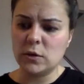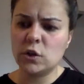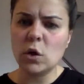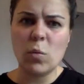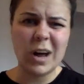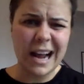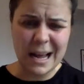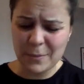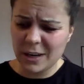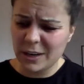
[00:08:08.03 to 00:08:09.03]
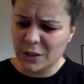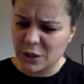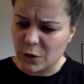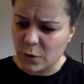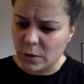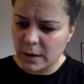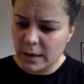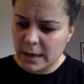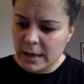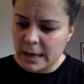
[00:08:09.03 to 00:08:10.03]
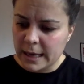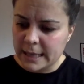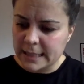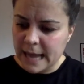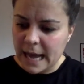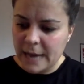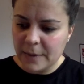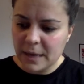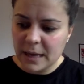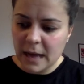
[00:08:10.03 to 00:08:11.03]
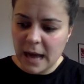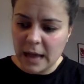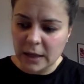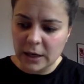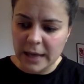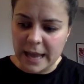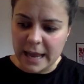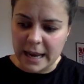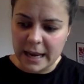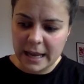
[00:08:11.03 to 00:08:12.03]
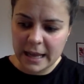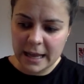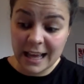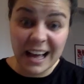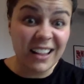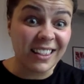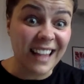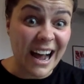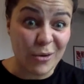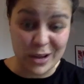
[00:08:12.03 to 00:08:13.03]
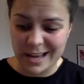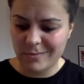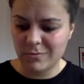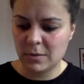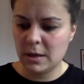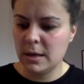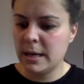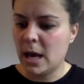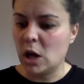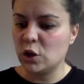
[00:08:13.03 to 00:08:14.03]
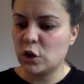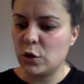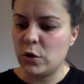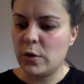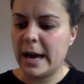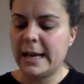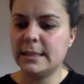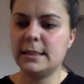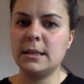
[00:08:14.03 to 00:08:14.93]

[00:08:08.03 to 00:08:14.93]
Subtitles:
So what I'm going to do is I'm going to color in cloudy. I'll show you guys.